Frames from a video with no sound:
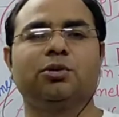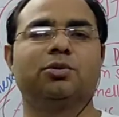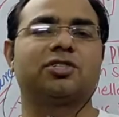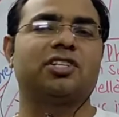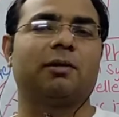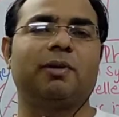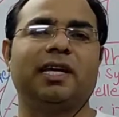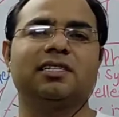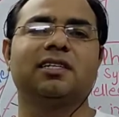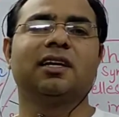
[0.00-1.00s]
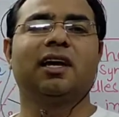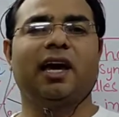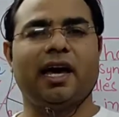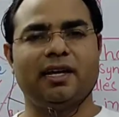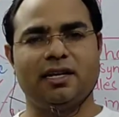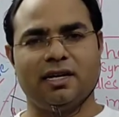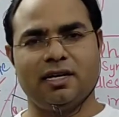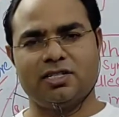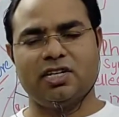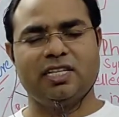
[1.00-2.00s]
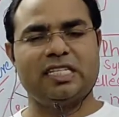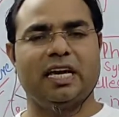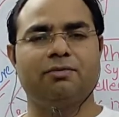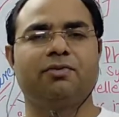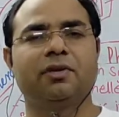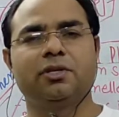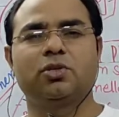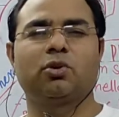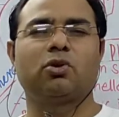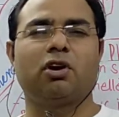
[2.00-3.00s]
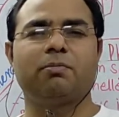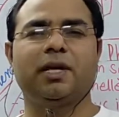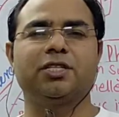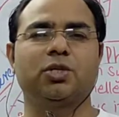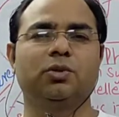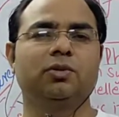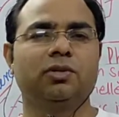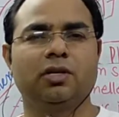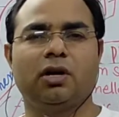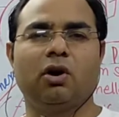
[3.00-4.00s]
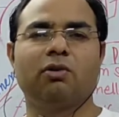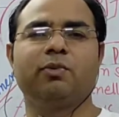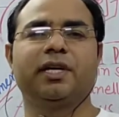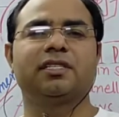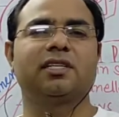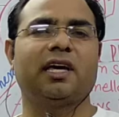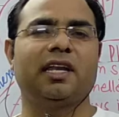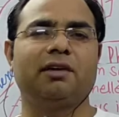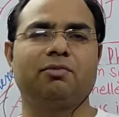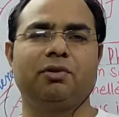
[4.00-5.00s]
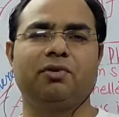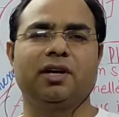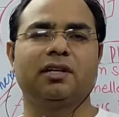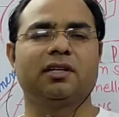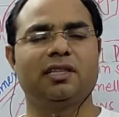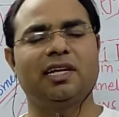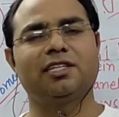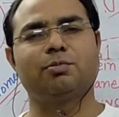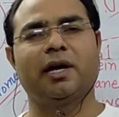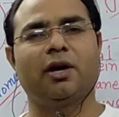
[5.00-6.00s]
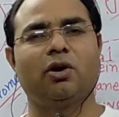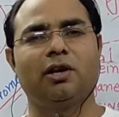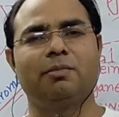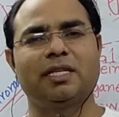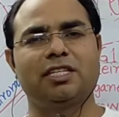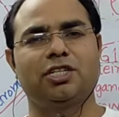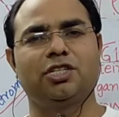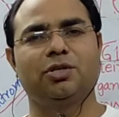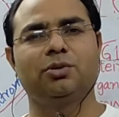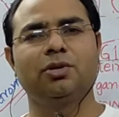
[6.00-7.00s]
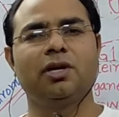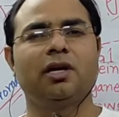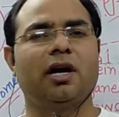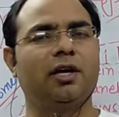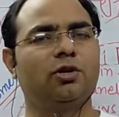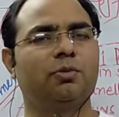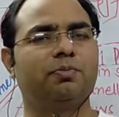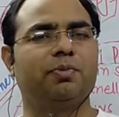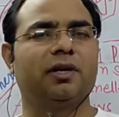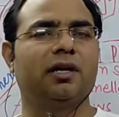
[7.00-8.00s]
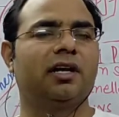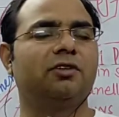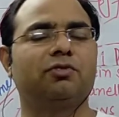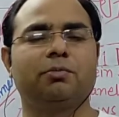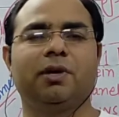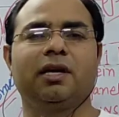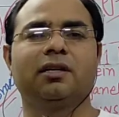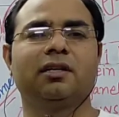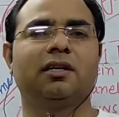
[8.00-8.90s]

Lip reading: you stay blessed and stay safe. So God bless you always and everywhere. That is my only message to you. I hope it will be